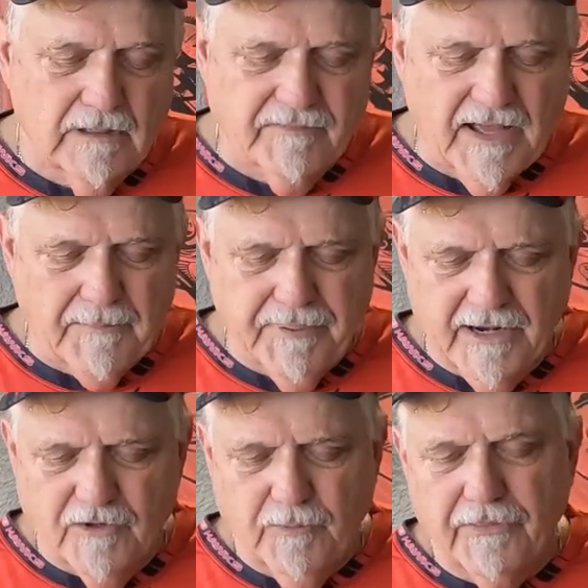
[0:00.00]
I've got it
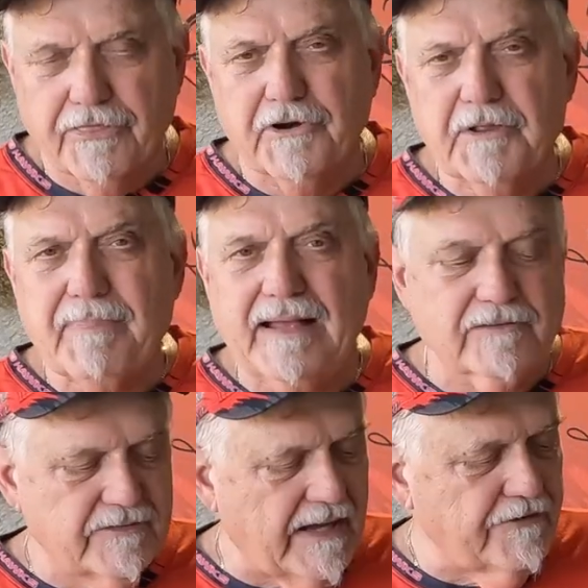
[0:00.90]
paired with
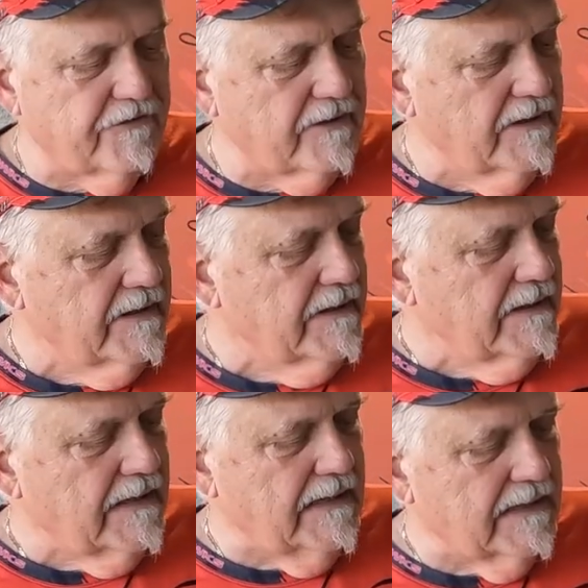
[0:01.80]
30-pound test.
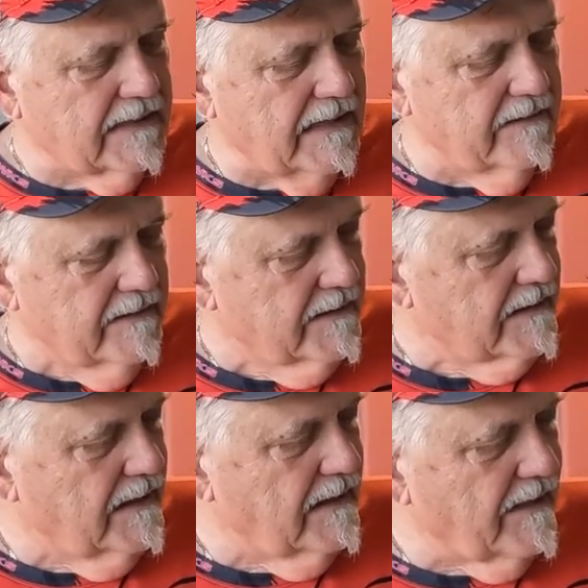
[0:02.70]
I
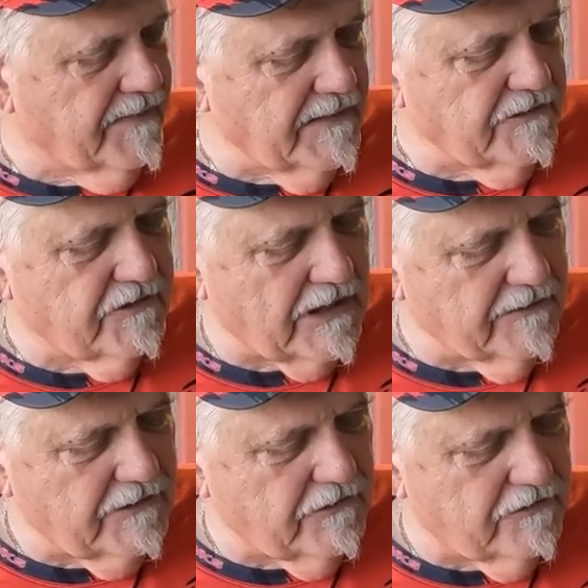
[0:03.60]
think
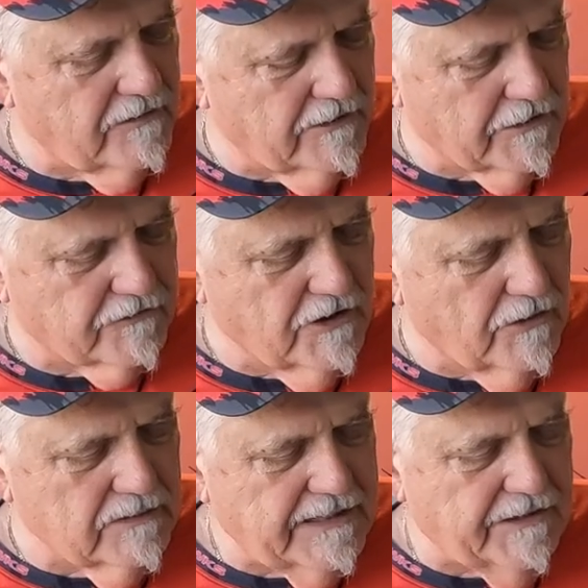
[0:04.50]
there's
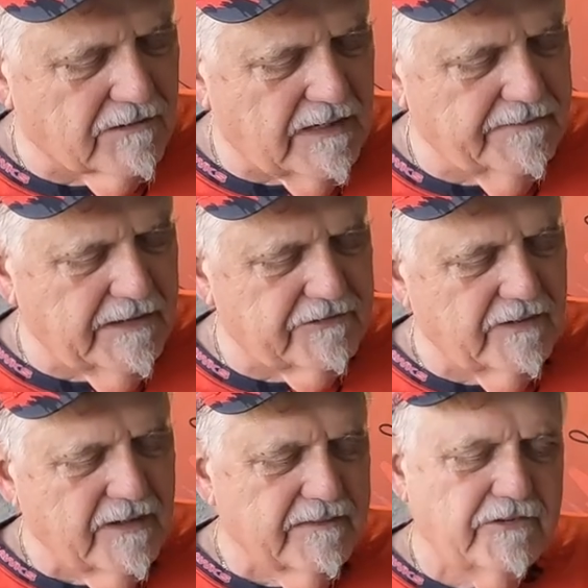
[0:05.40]
no leader on this.
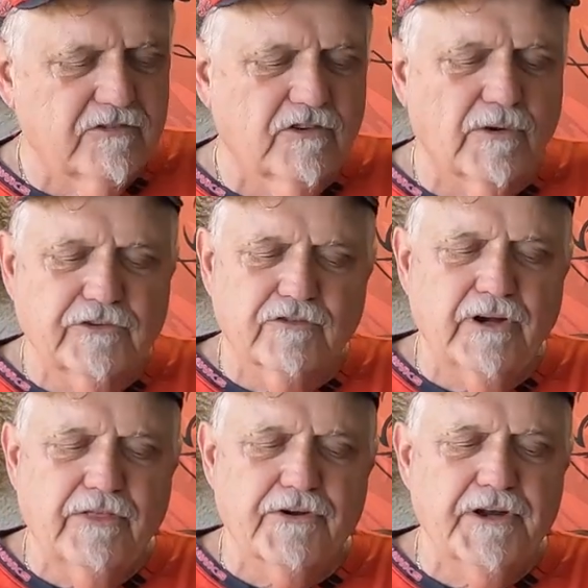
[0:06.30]
This is going
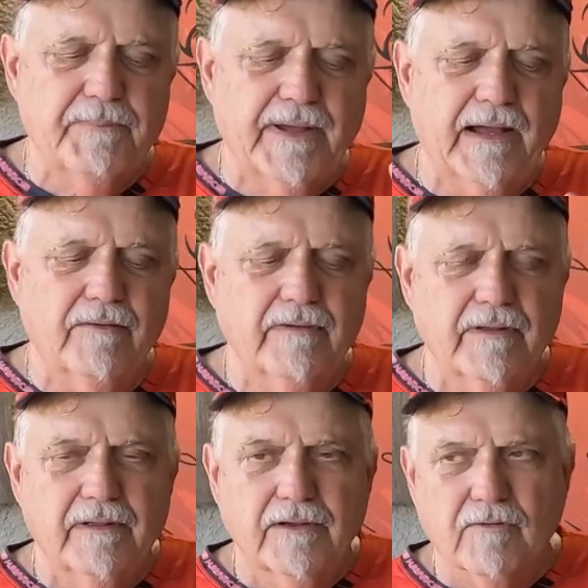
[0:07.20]
straight 30-pound,
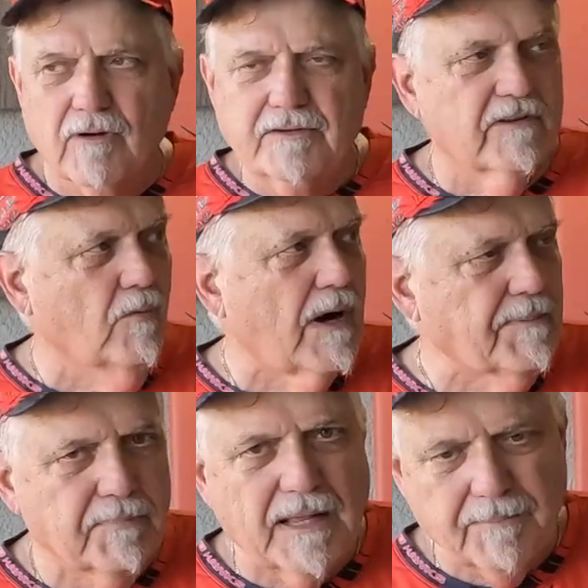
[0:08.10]
right to the
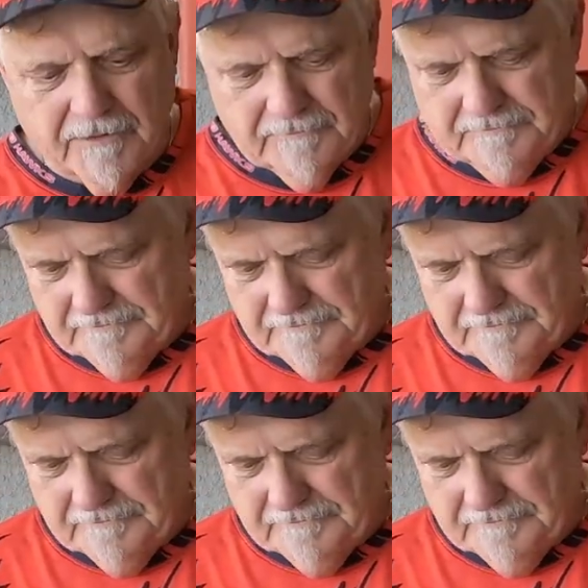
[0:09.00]
Whopper Plopper.